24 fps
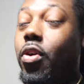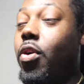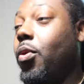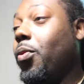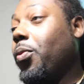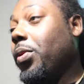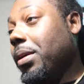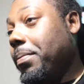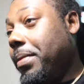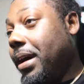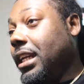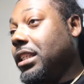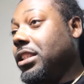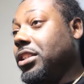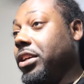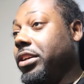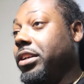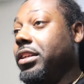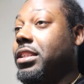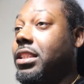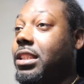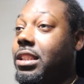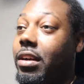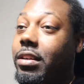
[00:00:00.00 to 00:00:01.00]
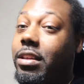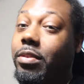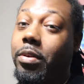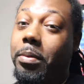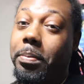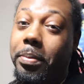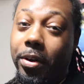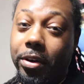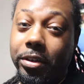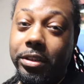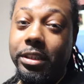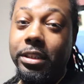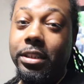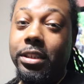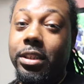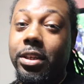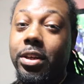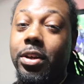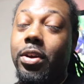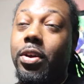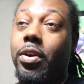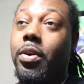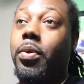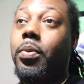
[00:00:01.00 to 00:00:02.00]
we're about to show you the stuff that we purchased.
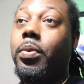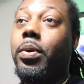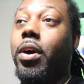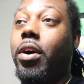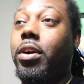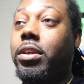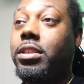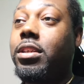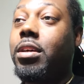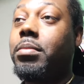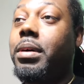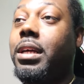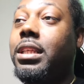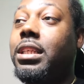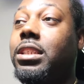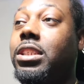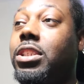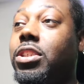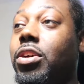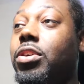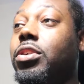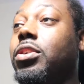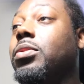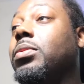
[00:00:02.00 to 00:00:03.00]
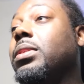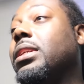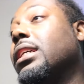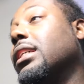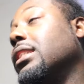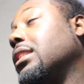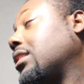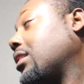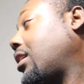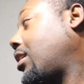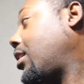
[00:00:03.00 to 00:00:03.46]
We're also about to show you this